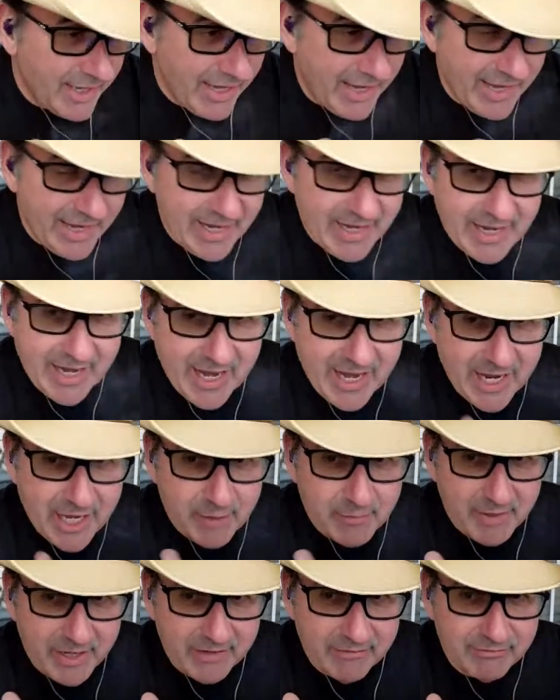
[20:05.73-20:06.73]
I
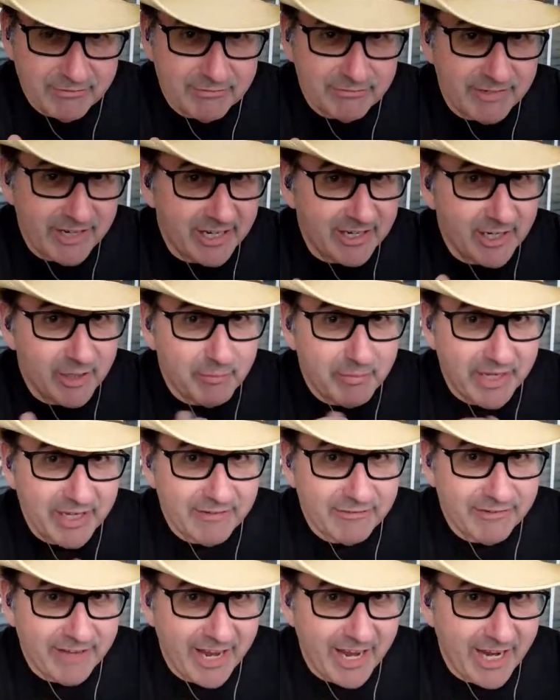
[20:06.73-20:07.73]
am a very
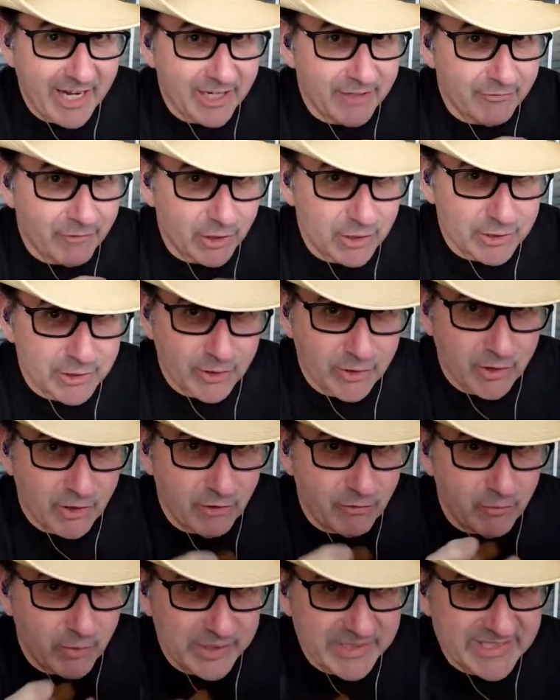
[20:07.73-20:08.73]
big fan of
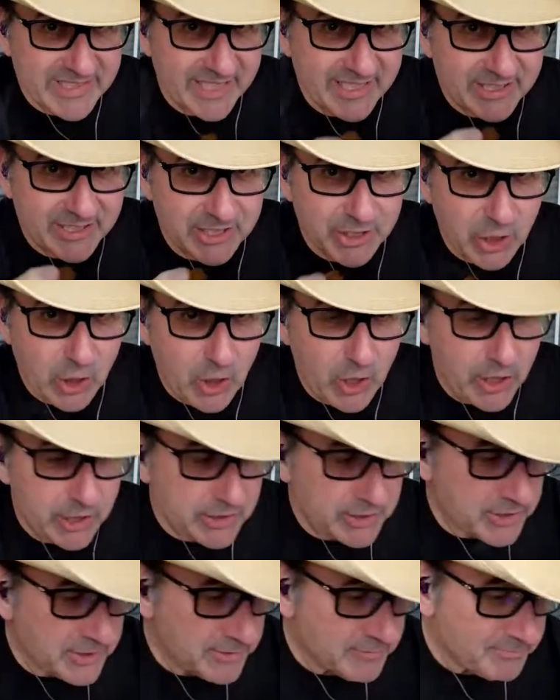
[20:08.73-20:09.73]
Arturo Fuente
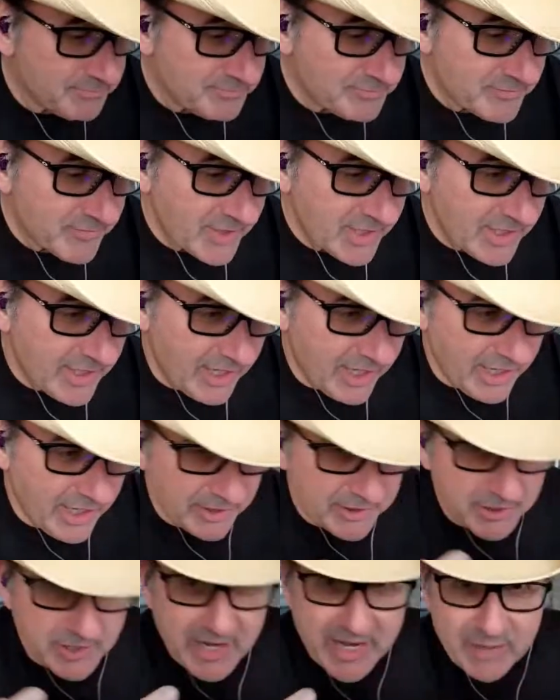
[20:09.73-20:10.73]
cigars,
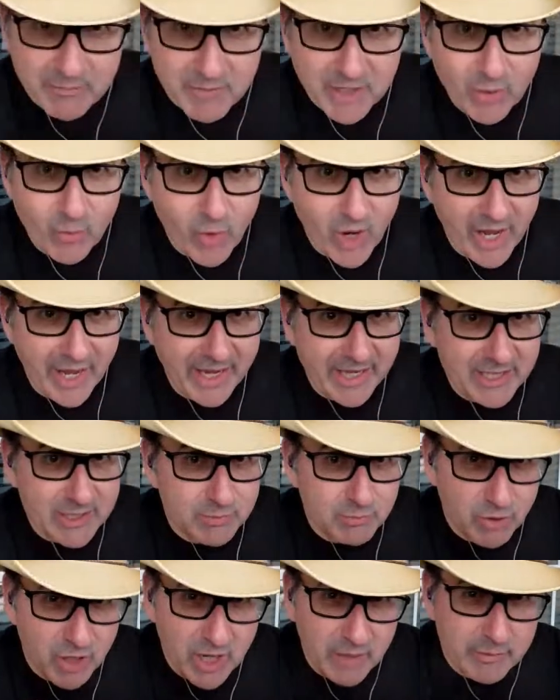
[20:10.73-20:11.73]
Their Hemingway
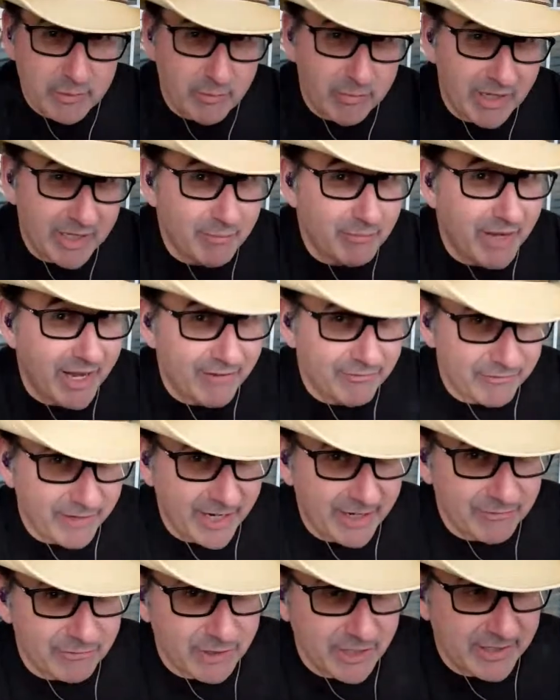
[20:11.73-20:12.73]
is probably my
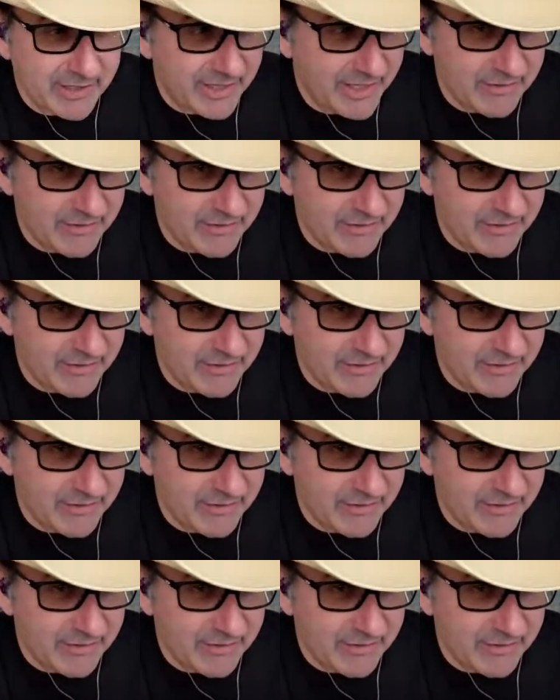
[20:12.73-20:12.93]
favorite,